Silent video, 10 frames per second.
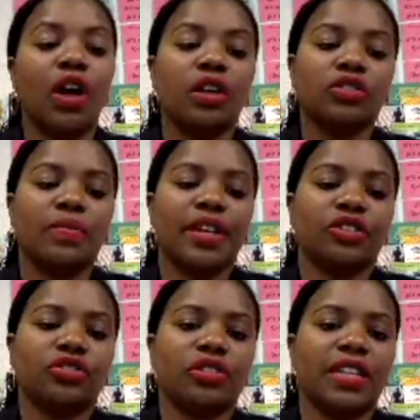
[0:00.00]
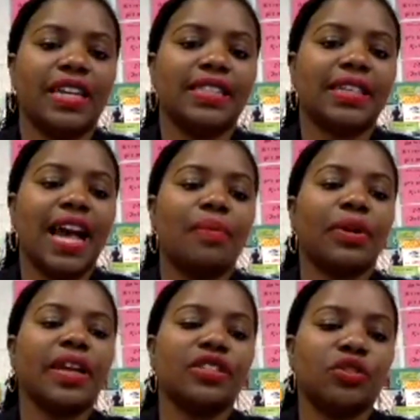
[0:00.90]
also making sure that it's
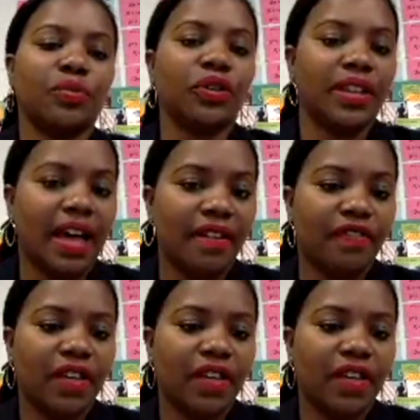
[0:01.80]
comprehensible enough